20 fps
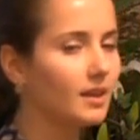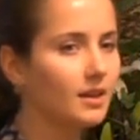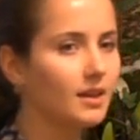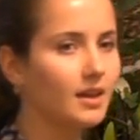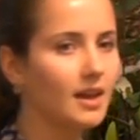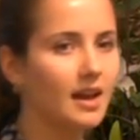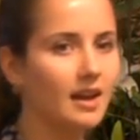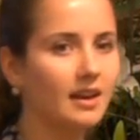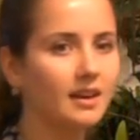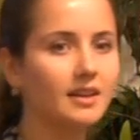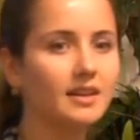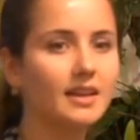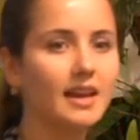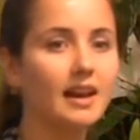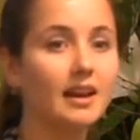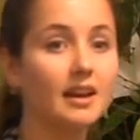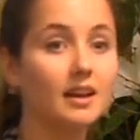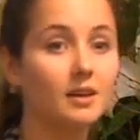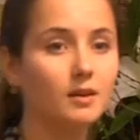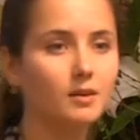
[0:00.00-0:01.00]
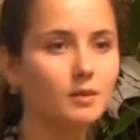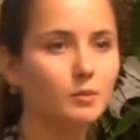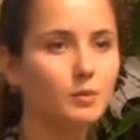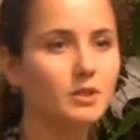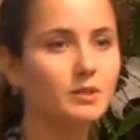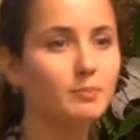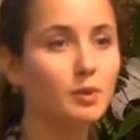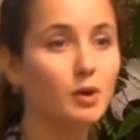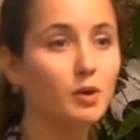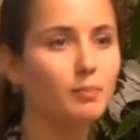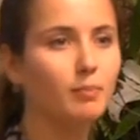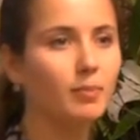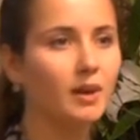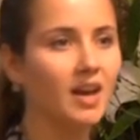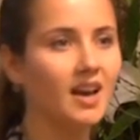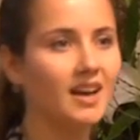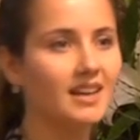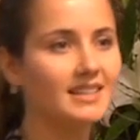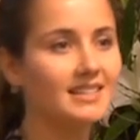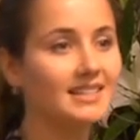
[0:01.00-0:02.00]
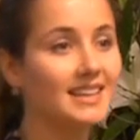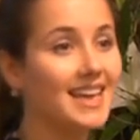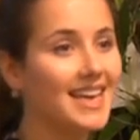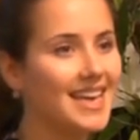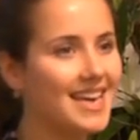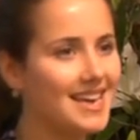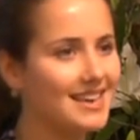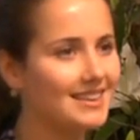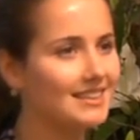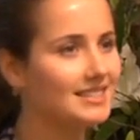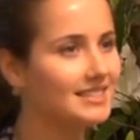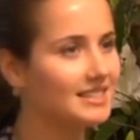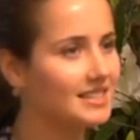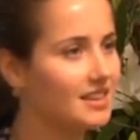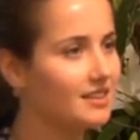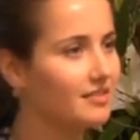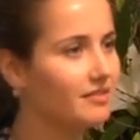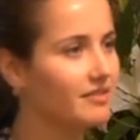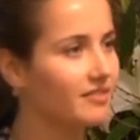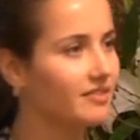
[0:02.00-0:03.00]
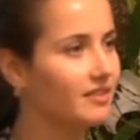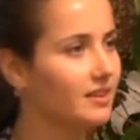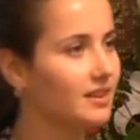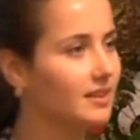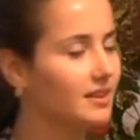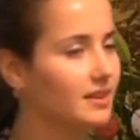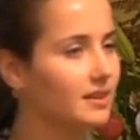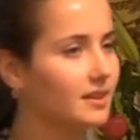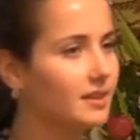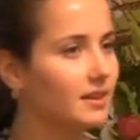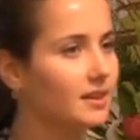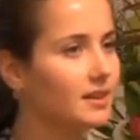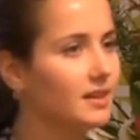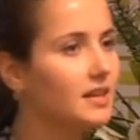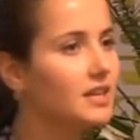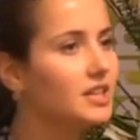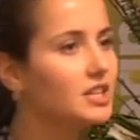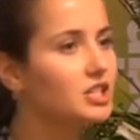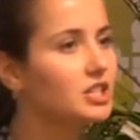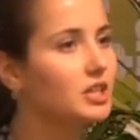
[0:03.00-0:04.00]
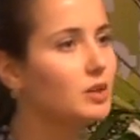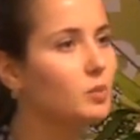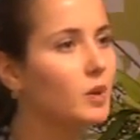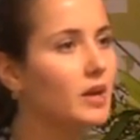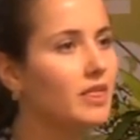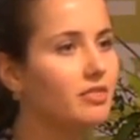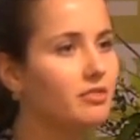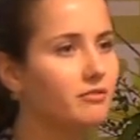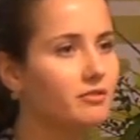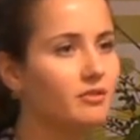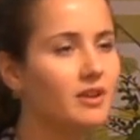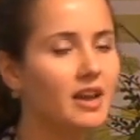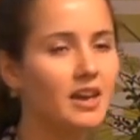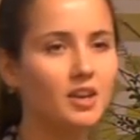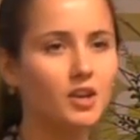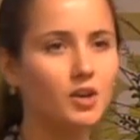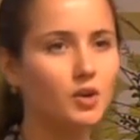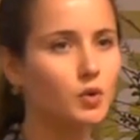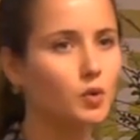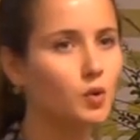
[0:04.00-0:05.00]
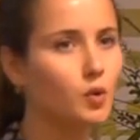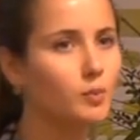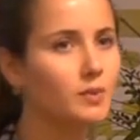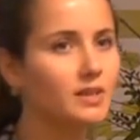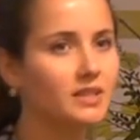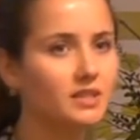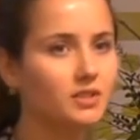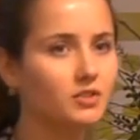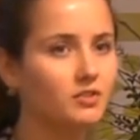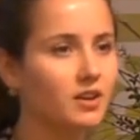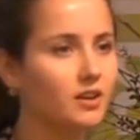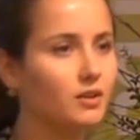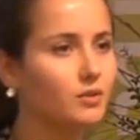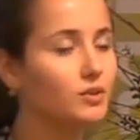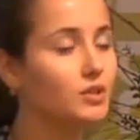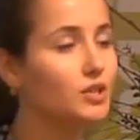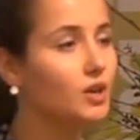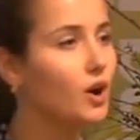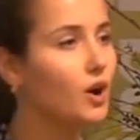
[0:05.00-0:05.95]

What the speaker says: Helen Keller was both blind and deaf. She went through an enormous struggle to